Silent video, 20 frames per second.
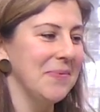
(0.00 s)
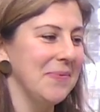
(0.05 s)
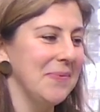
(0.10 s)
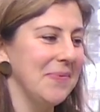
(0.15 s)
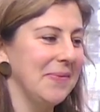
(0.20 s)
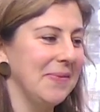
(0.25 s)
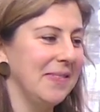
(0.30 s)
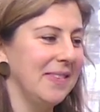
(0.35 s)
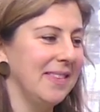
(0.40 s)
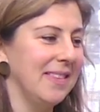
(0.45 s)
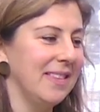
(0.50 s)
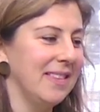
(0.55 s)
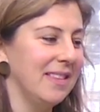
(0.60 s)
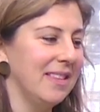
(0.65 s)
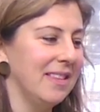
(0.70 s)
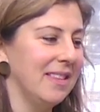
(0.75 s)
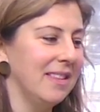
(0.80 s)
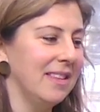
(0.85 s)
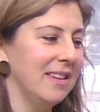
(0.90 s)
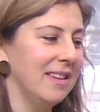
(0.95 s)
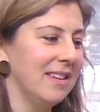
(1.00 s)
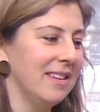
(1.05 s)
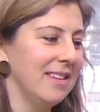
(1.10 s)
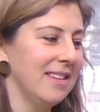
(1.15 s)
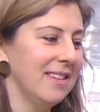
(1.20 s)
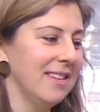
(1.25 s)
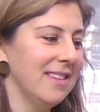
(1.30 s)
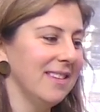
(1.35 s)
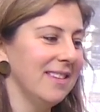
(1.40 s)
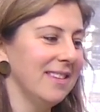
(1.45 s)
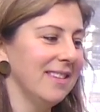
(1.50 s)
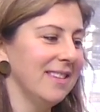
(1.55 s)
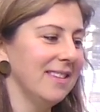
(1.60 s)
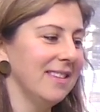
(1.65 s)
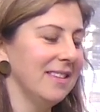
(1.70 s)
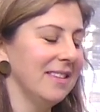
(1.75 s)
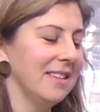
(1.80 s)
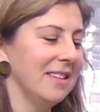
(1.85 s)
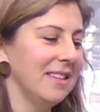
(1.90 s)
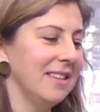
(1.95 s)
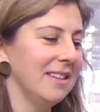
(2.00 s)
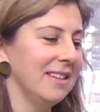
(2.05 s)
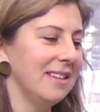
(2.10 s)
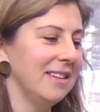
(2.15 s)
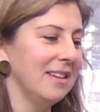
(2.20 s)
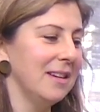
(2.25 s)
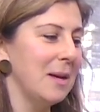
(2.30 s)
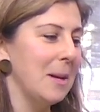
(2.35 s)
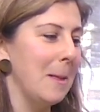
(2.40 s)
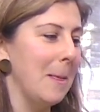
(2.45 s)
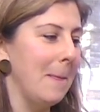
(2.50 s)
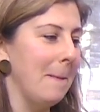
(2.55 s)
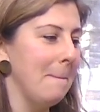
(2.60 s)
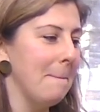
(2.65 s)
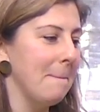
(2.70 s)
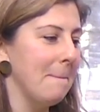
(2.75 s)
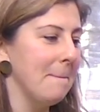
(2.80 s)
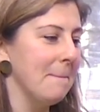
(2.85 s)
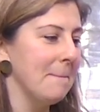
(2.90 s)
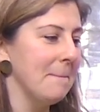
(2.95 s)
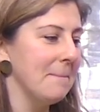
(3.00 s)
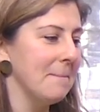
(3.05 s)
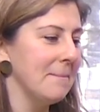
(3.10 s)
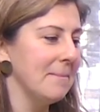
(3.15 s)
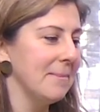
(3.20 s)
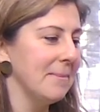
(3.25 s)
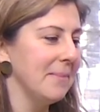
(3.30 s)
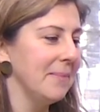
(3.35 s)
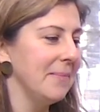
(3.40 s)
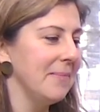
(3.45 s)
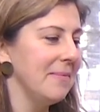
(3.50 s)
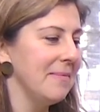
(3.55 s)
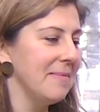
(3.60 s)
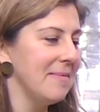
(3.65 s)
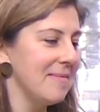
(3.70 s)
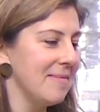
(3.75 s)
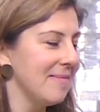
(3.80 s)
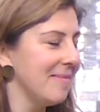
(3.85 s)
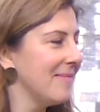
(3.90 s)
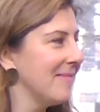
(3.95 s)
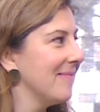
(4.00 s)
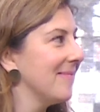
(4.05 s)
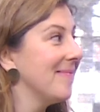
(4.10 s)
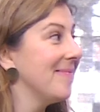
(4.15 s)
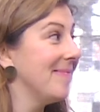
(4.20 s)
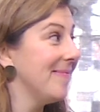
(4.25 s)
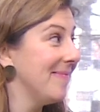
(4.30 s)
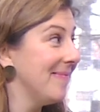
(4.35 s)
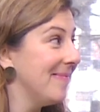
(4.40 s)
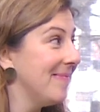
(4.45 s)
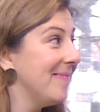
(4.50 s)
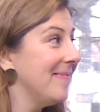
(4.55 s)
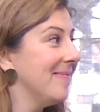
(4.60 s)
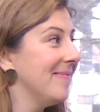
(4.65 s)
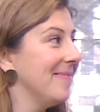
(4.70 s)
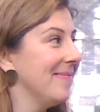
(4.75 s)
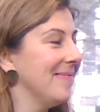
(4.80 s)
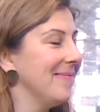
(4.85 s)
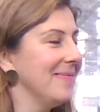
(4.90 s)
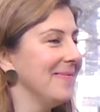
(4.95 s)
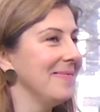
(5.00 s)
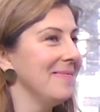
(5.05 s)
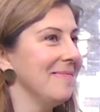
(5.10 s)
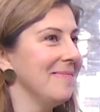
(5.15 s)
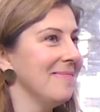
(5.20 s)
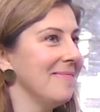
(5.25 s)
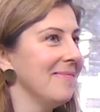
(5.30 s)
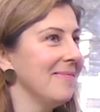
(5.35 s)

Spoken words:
(silent)